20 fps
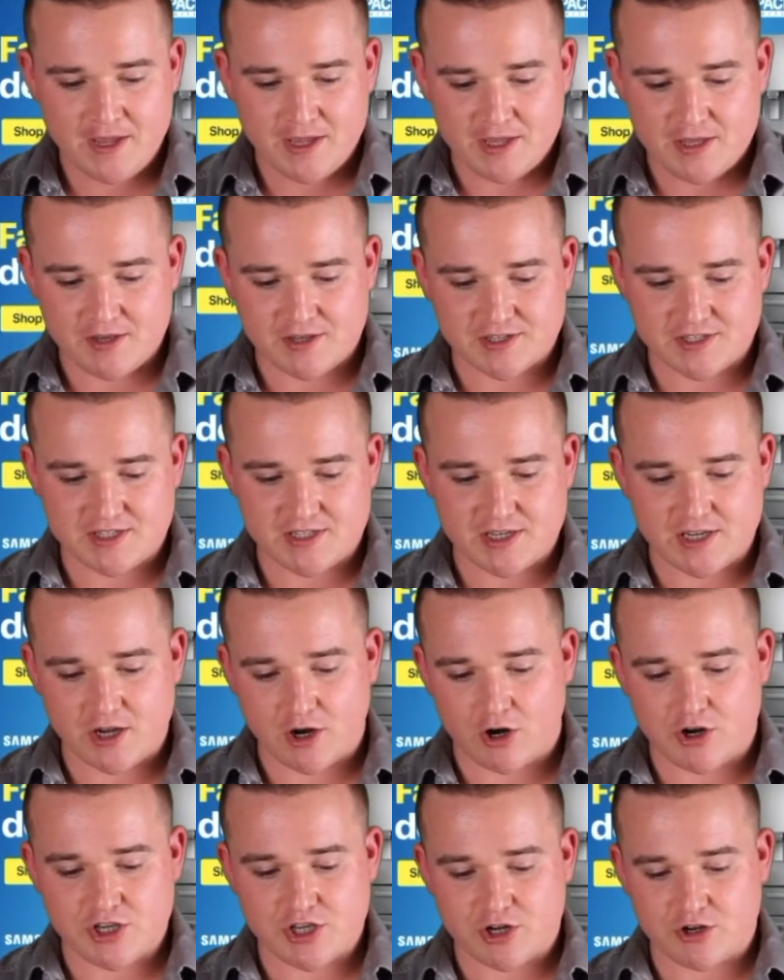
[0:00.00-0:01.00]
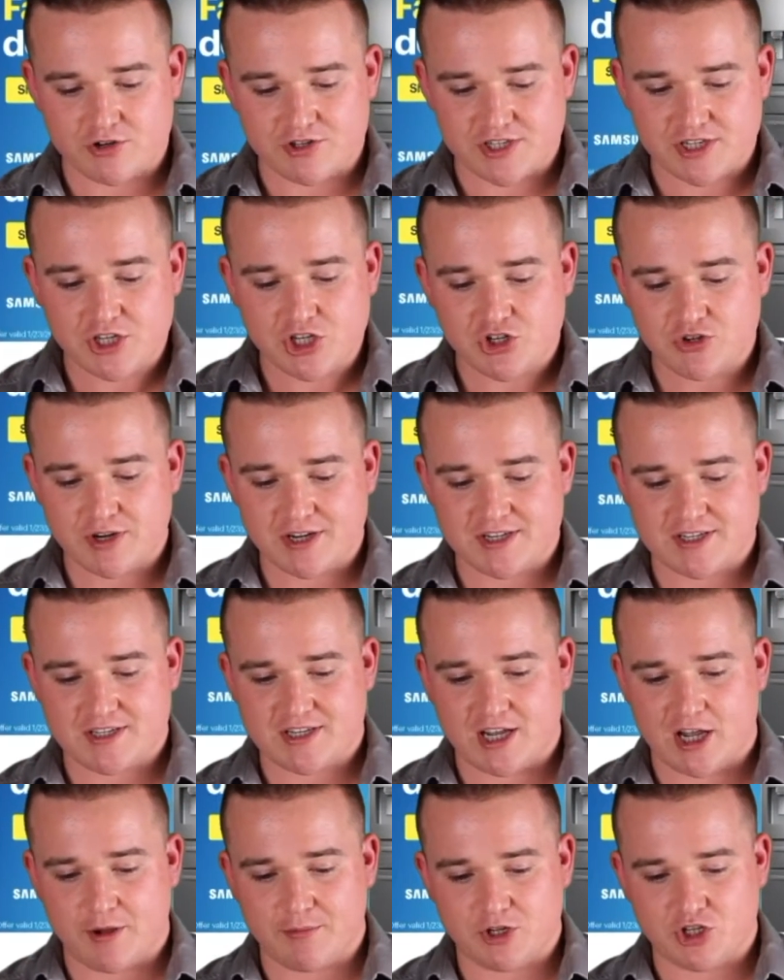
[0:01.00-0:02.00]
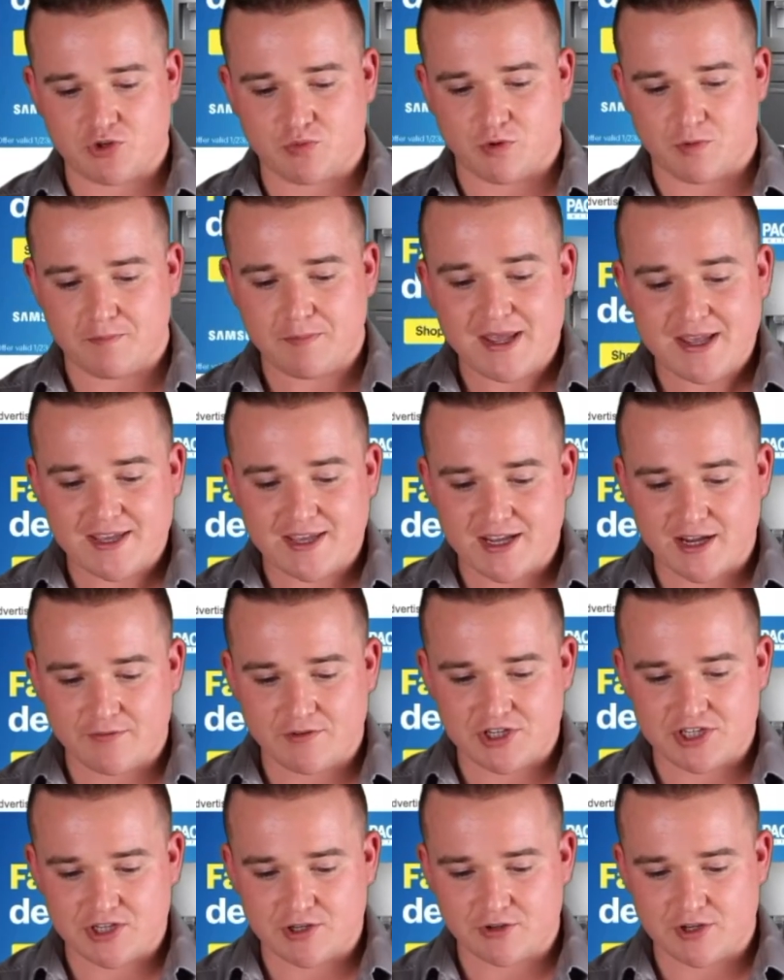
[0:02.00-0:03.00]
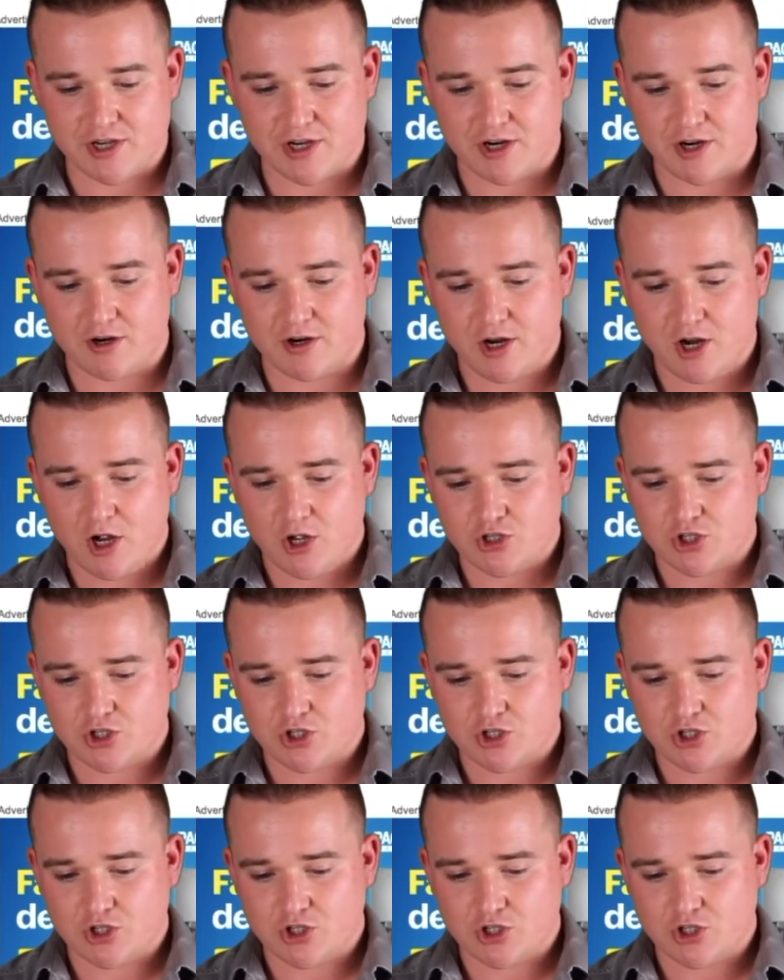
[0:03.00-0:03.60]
You can see our year's interest, how much we're making every single year,